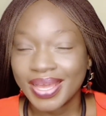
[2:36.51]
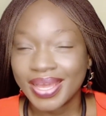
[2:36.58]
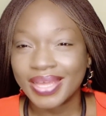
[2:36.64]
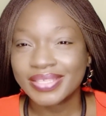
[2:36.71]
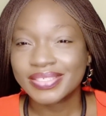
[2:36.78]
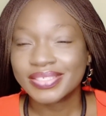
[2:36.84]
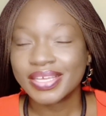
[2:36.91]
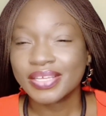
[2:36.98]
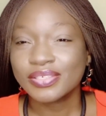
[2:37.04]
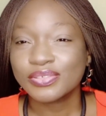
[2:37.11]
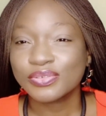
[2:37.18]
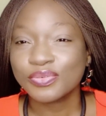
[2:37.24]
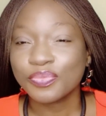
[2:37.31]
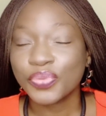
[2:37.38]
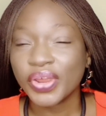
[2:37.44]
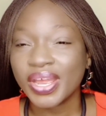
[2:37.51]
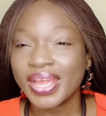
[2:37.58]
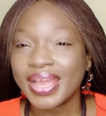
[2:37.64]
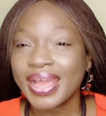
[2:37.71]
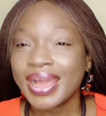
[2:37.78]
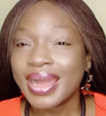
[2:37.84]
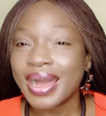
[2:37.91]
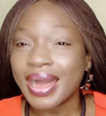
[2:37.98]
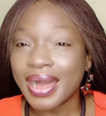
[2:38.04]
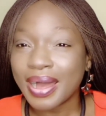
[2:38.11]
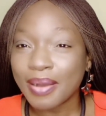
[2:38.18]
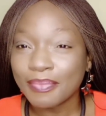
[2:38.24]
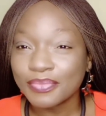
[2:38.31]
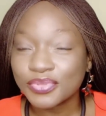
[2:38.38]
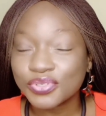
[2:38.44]
It seeks to bring
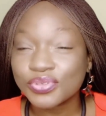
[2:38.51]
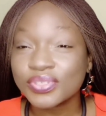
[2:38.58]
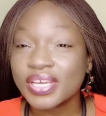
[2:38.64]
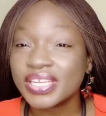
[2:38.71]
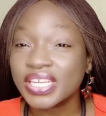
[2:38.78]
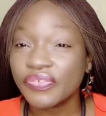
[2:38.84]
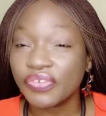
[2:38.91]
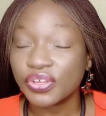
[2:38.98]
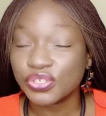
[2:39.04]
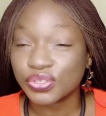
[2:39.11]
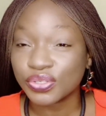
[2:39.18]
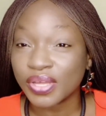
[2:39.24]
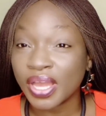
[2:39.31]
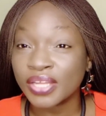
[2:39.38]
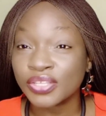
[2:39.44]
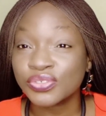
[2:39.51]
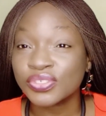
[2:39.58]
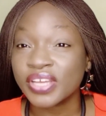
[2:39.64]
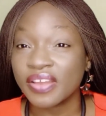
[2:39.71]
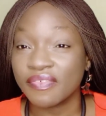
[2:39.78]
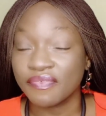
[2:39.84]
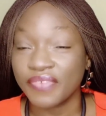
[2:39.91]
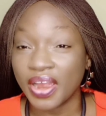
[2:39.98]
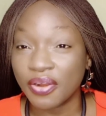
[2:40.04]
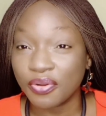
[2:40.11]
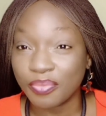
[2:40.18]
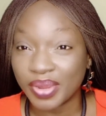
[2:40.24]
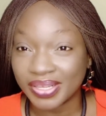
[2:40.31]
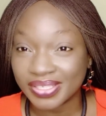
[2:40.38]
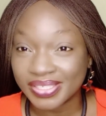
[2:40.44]
calm to the individual and to the
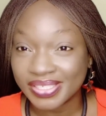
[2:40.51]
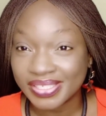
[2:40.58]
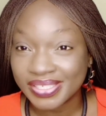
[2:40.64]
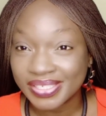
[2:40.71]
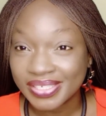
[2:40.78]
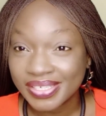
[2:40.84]
environment.